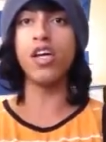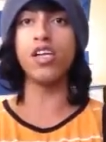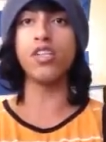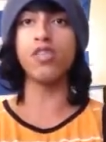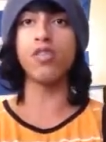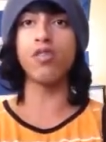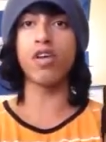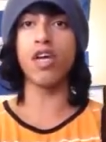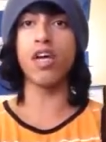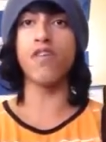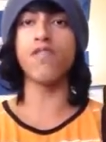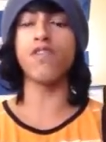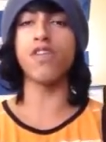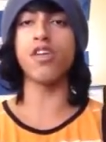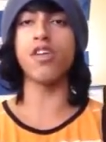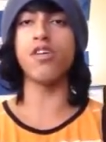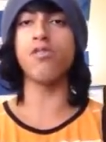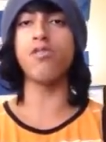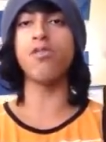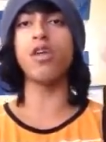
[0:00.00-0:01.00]
is okay
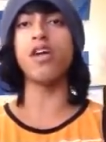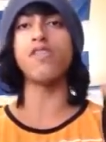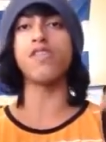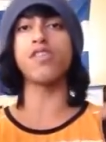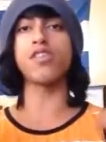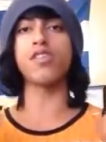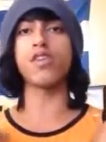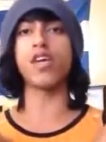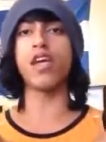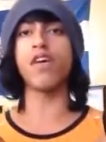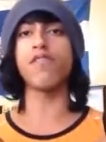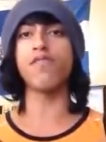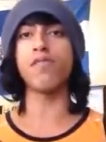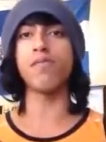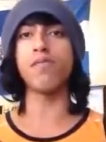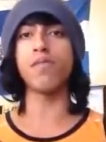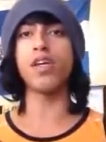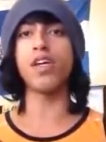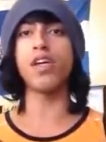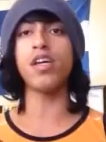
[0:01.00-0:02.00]
for you, and whatever's okay
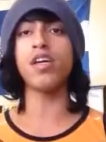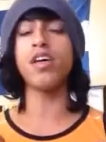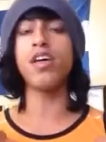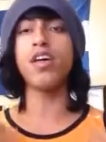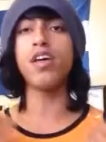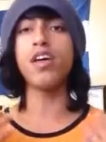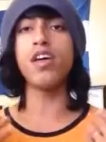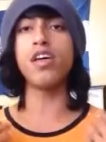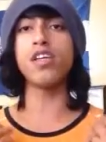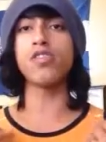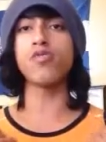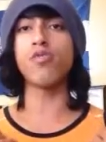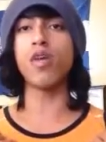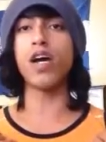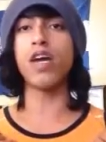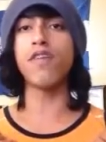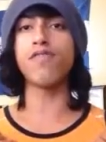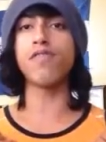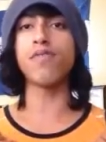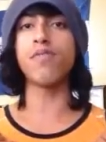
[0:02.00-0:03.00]
for me is
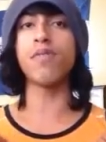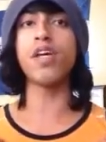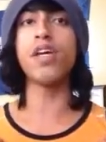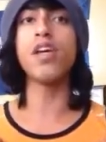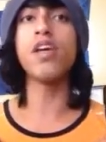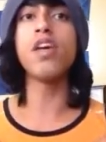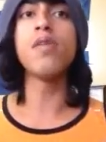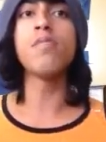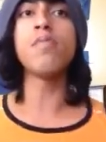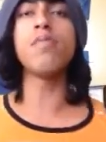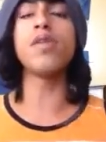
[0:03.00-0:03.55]
right for me.